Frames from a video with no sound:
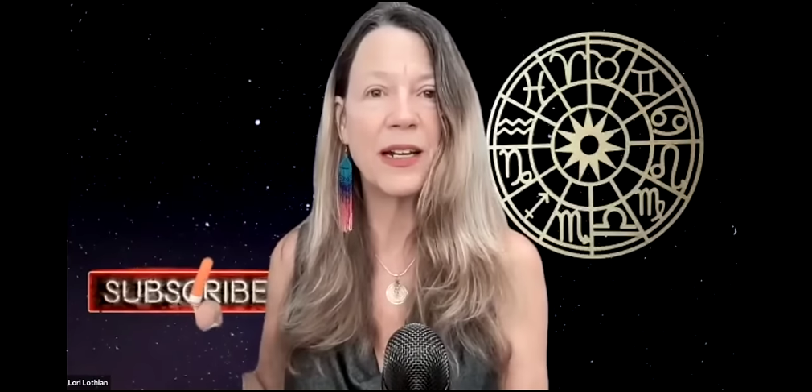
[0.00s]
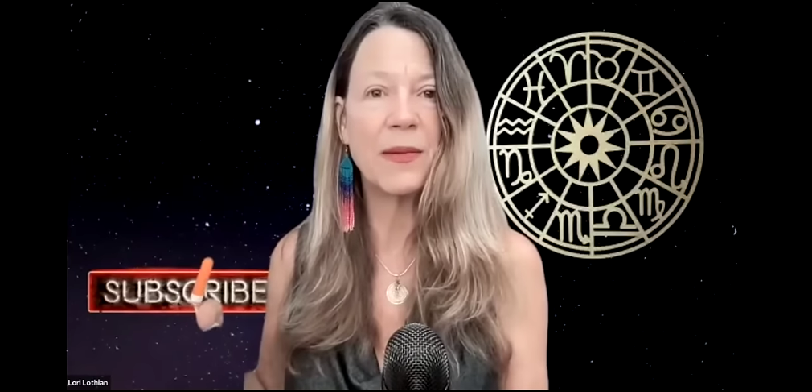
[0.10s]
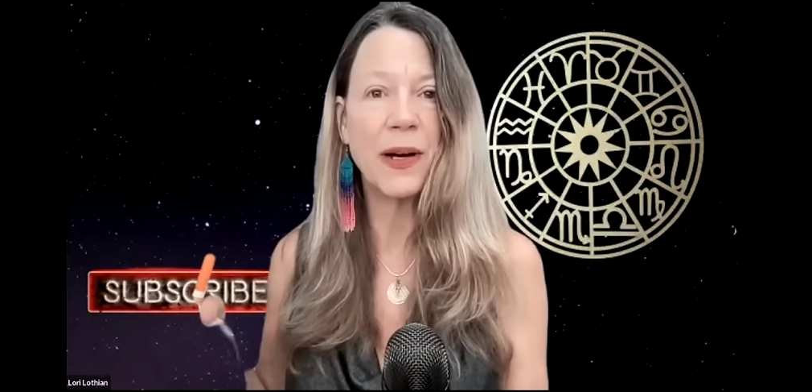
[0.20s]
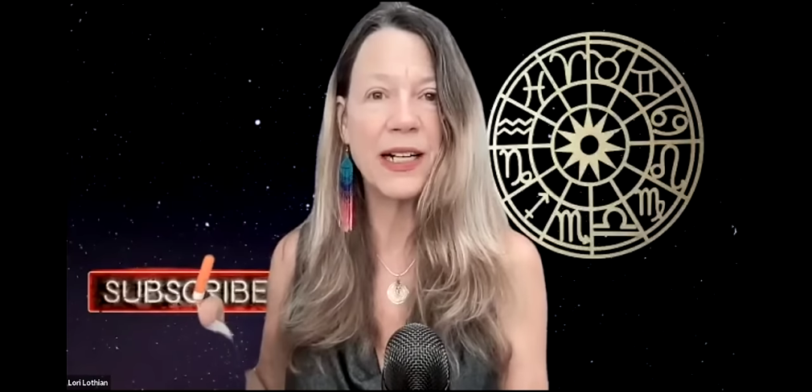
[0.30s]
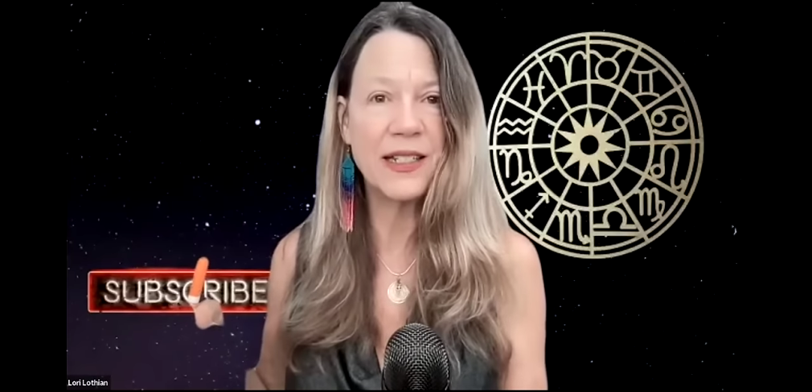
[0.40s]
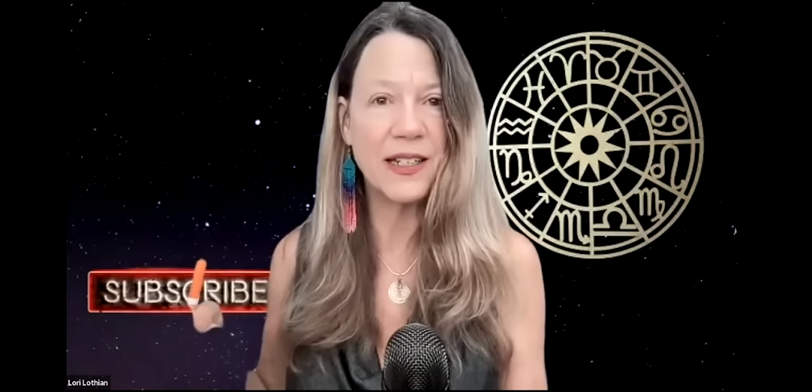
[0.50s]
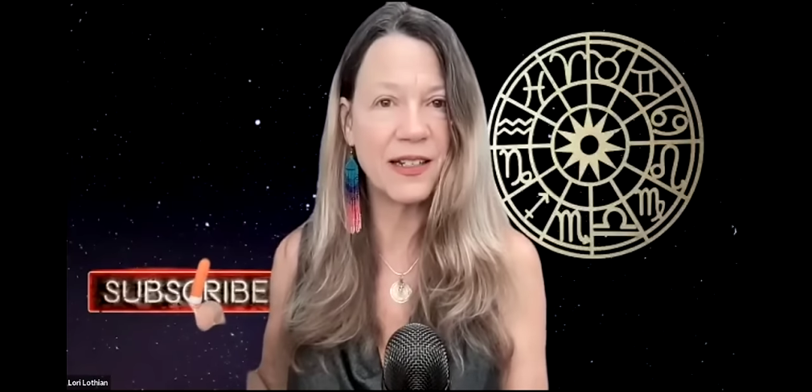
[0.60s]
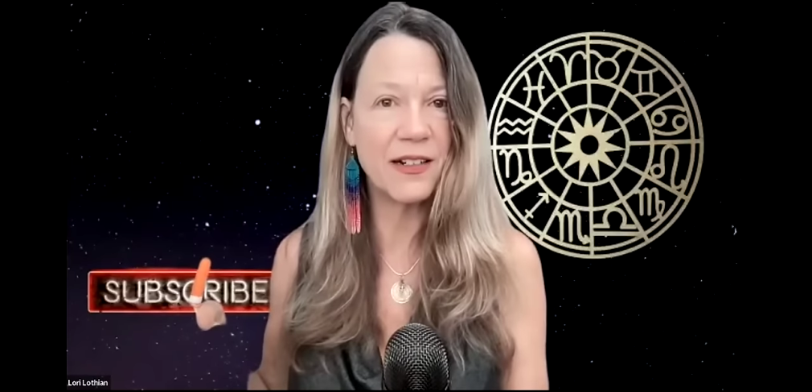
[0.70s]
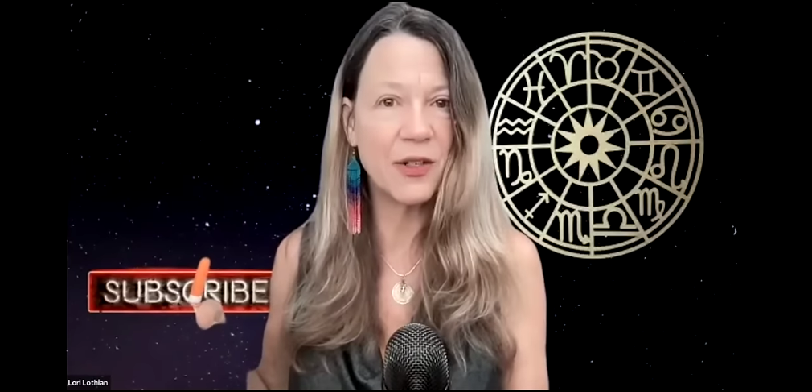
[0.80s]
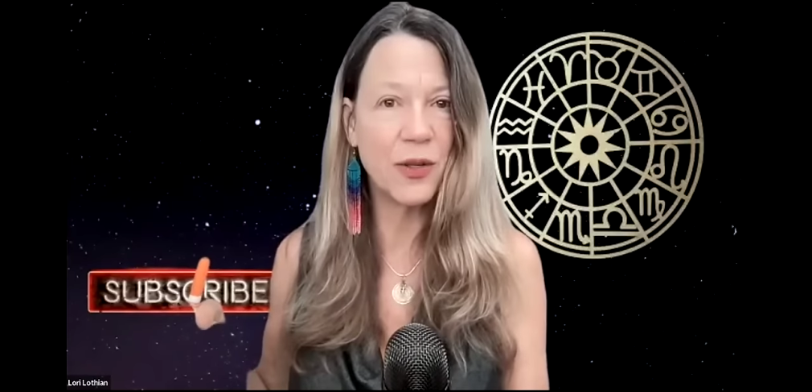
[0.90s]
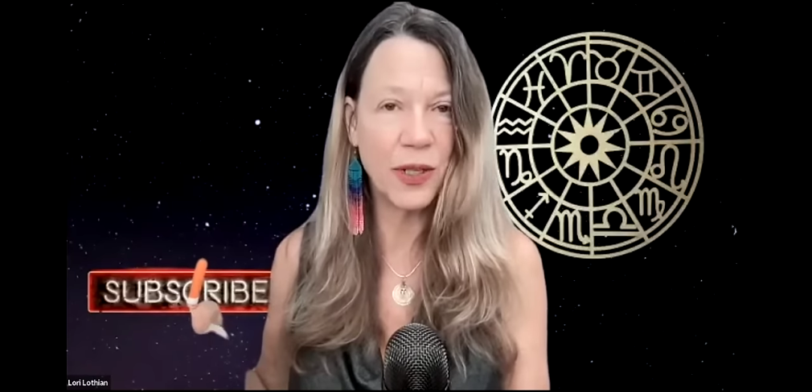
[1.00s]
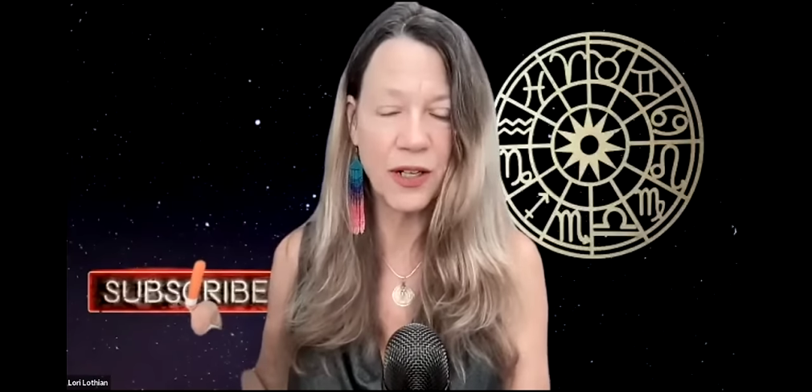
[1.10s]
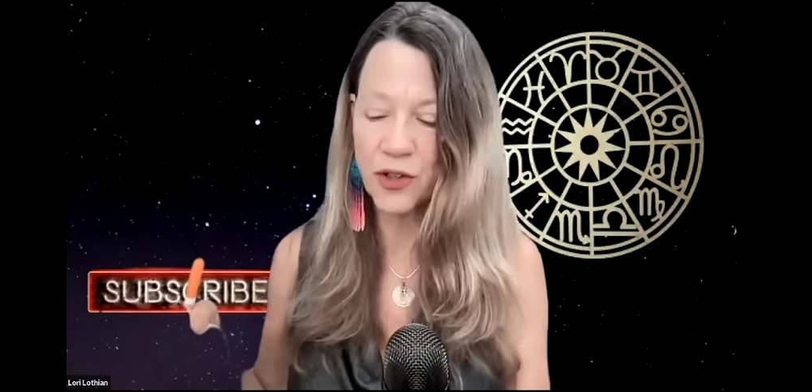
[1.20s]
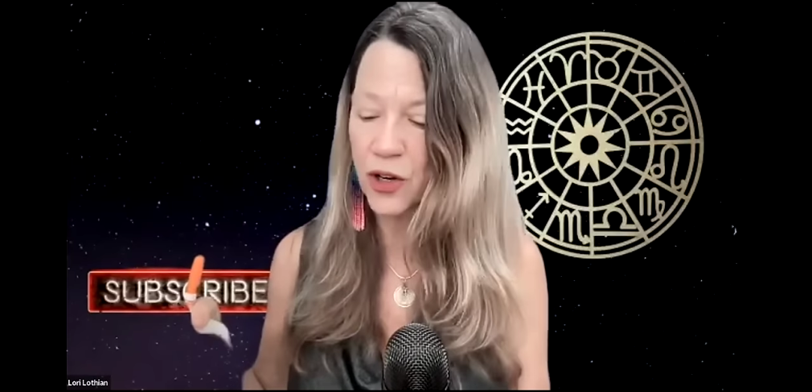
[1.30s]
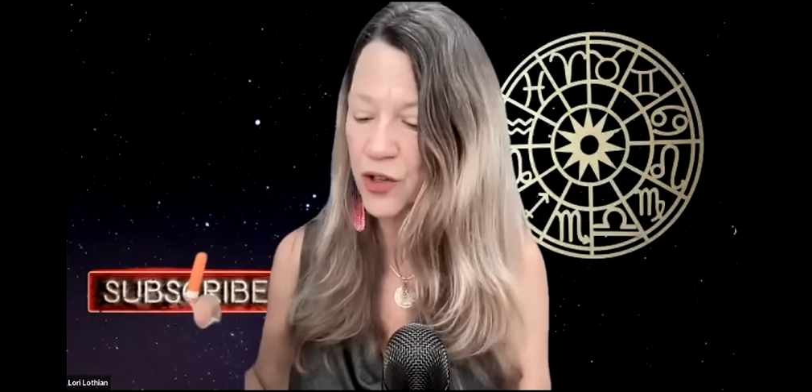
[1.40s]
in Pisces into a
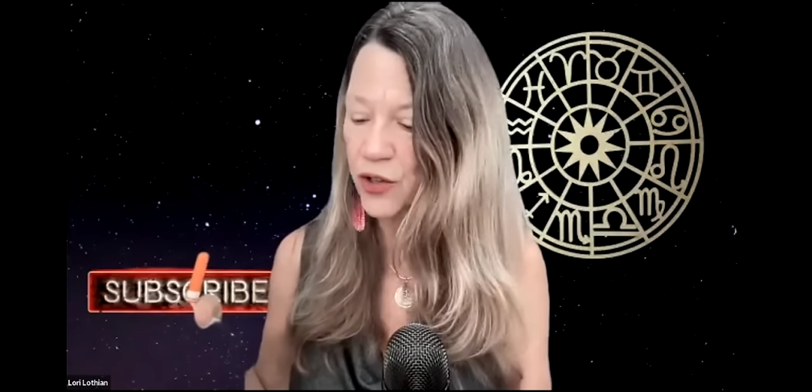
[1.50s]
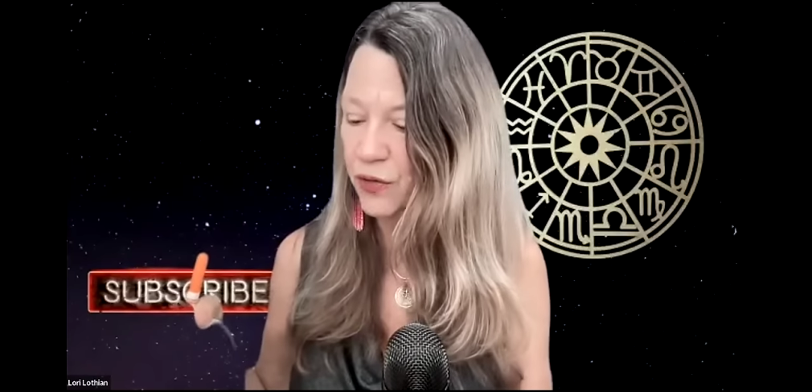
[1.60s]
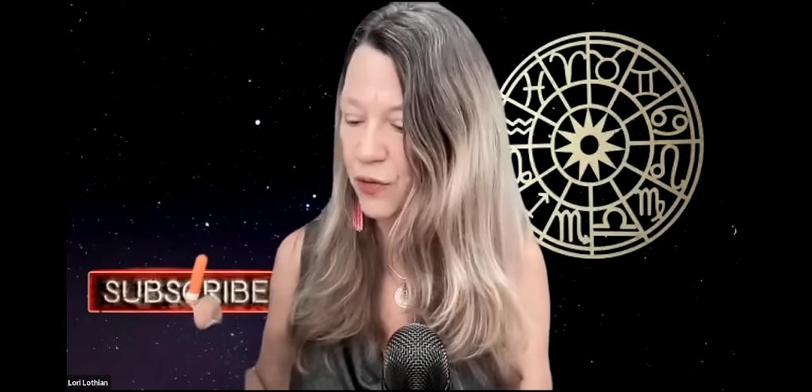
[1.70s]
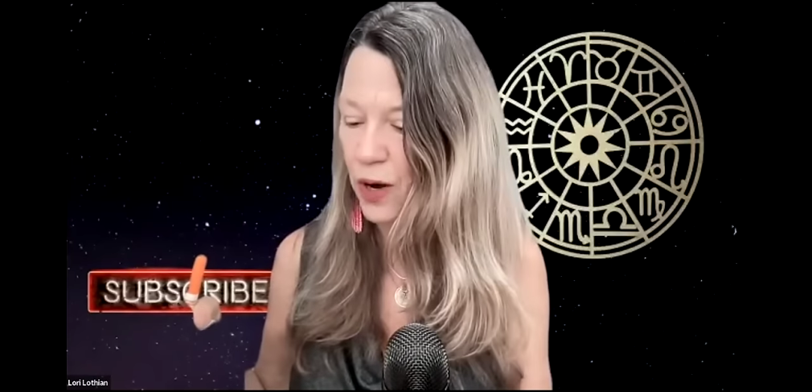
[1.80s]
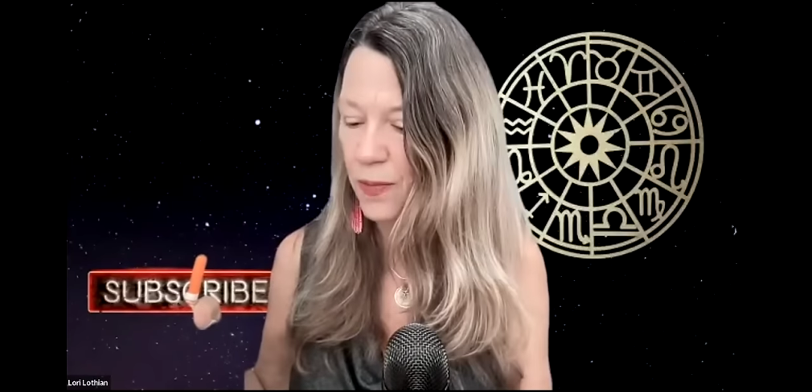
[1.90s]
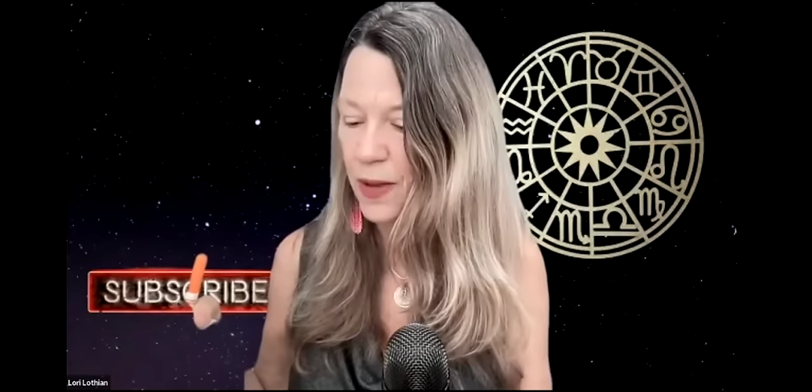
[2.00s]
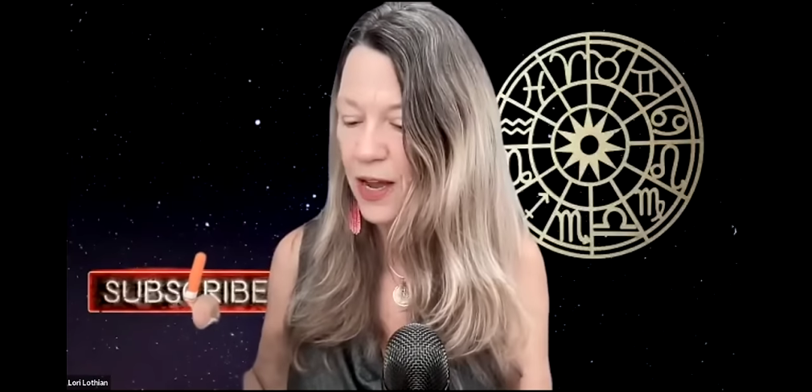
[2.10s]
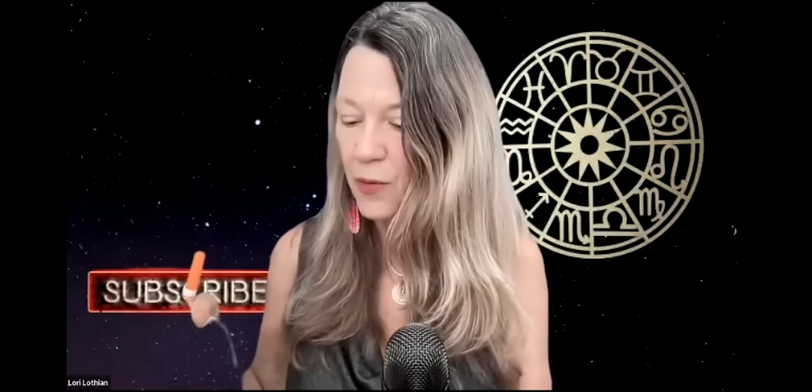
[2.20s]
conjunction form,